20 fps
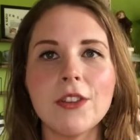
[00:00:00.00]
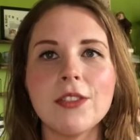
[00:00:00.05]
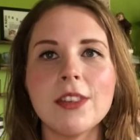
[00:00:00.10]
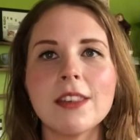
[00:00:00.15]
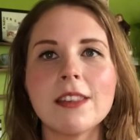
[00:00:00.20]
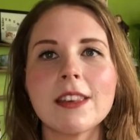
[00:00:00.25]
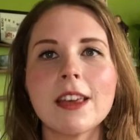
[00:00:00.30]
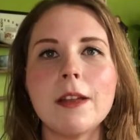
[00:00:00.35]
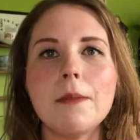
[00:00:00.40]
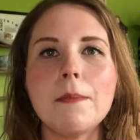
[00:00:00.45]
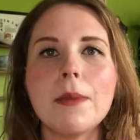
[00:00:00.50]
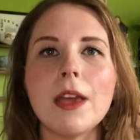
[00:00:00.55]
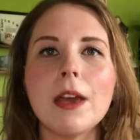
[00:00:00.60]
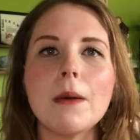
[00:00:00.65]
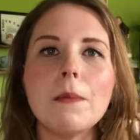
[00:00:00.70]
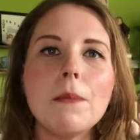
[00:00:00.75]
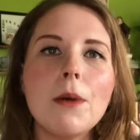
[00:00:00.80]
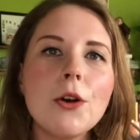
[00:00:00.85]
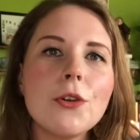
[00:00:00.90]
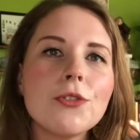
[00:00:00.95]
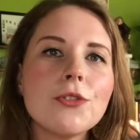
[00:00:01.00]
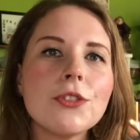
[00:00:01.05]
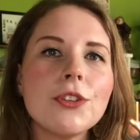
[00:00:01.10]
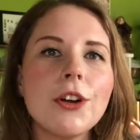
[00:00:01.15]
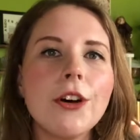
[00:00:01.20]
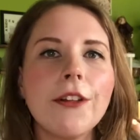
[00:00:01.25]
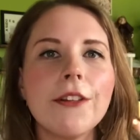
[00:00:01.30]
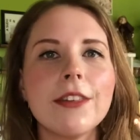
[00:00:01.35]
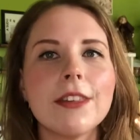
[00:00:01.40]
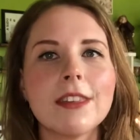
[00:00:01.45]
This can be
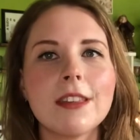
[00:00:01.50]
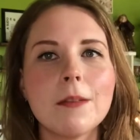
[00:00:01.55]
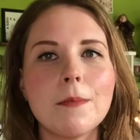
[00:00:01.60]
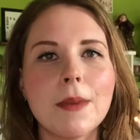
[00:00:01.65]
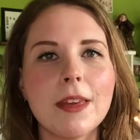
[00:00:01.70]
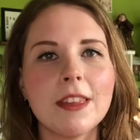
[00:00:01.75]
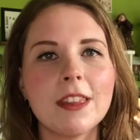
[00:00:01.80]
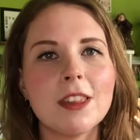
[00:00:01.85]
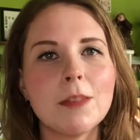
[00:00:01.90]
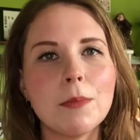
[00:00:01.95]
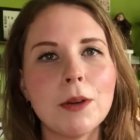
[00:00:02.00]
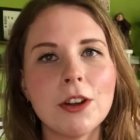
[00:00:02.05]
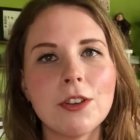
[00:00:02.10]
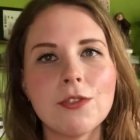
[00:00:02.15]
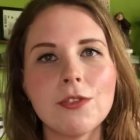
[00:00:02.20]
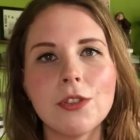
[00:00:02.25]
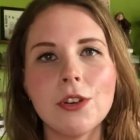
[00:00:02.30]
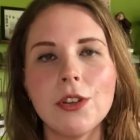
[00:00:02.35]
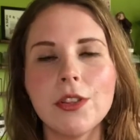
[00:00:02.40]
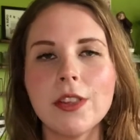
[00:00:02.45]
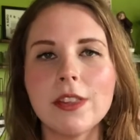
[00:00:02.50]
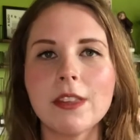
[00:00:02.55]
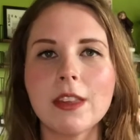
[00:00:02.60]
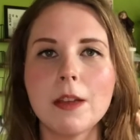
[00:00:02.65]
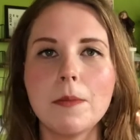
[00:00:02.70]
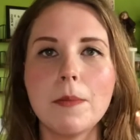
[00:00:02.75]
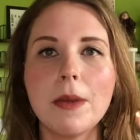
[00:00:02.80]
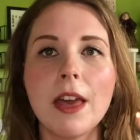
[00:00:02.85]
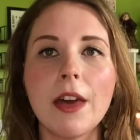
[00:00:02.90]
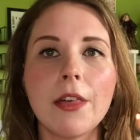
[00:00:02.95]
emotional, this can be spiritual, this
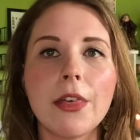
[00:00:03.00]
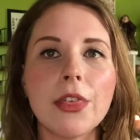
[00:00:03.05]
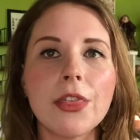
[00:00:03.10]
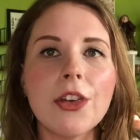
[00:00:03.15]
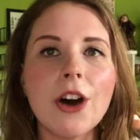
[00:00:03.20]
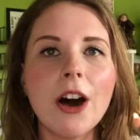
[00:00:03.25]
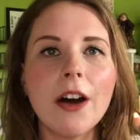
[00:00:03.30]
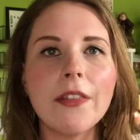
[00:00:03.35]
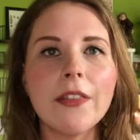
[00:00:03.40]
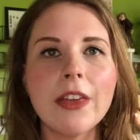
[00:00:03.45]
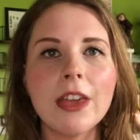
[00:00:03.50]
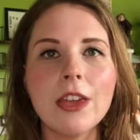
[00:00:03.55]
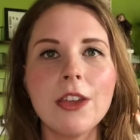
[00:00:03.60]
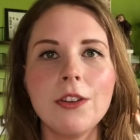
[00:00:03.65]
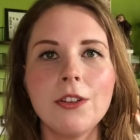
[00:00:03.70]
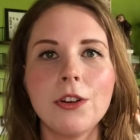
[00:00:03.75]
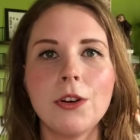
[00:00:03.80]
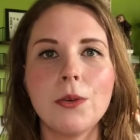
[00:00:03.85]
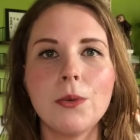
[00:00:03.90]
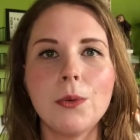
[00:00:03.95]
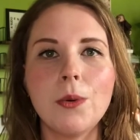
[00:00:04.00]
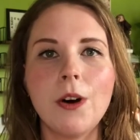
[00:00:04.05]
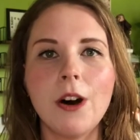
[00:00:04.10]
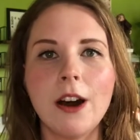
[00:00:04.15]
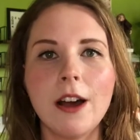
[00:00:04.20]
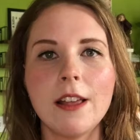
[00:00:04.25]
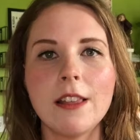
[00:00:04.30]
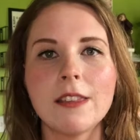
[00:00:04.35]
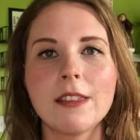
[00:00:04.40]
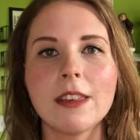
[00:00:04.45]
can be a thought that you don't
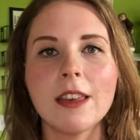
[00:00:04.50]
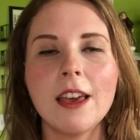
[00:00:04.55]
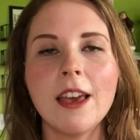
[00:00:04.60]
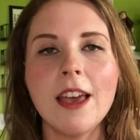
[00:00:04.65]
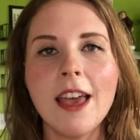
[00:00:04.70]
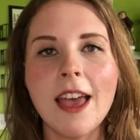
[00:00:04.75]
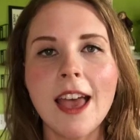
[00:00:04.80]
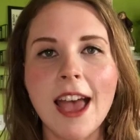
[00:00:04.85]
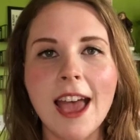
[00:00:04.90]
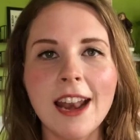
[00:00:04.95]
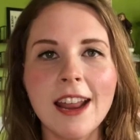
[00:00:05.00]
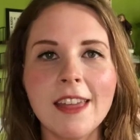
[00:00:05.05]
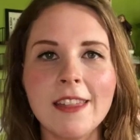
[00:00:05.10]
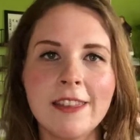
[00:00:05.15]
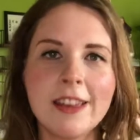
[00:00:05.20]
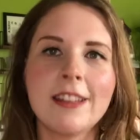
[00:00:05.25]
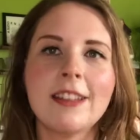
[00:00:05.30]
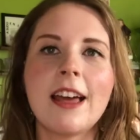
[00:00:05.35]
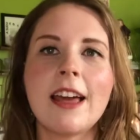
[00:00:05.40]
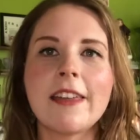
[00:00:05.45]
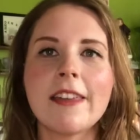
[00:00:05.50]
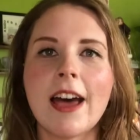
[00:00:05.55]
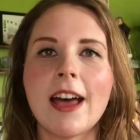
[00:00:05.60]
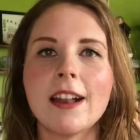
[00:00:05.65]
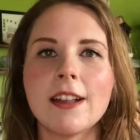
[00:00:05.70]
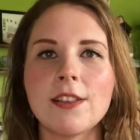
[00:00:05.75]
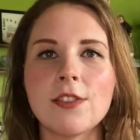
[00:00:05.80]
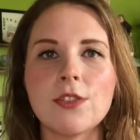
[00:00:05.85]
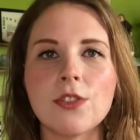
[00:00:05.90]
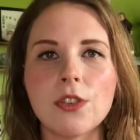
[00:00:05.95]
want, anything like that.
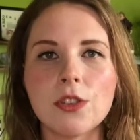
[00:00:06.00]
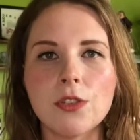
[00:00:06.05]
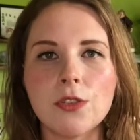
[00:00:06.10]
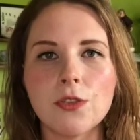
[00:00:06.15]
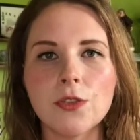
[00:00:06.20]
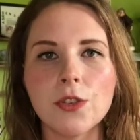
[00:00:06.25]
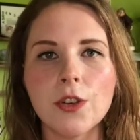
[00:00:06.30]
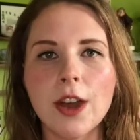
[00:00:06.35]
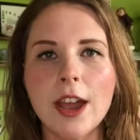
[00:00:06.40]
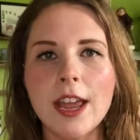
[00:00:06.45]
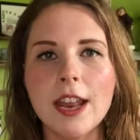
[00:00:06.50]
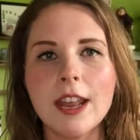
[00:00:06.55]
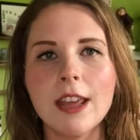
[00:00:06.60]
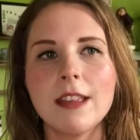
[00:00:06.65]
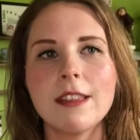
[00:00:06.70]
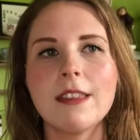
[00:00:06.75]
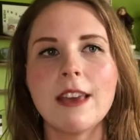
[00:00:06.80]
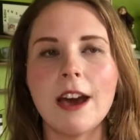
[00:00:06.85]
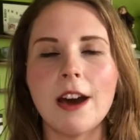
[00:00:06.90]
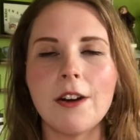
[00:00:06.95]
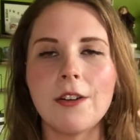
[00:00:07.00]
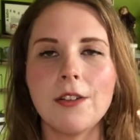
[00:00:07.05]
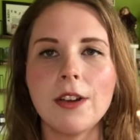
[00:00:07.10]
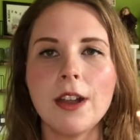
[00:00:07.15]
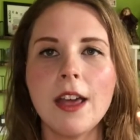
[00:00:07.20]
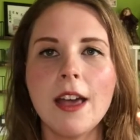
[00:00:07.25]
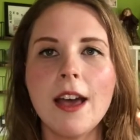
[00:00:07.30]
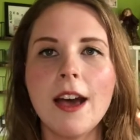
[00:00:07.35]
It's just draining down.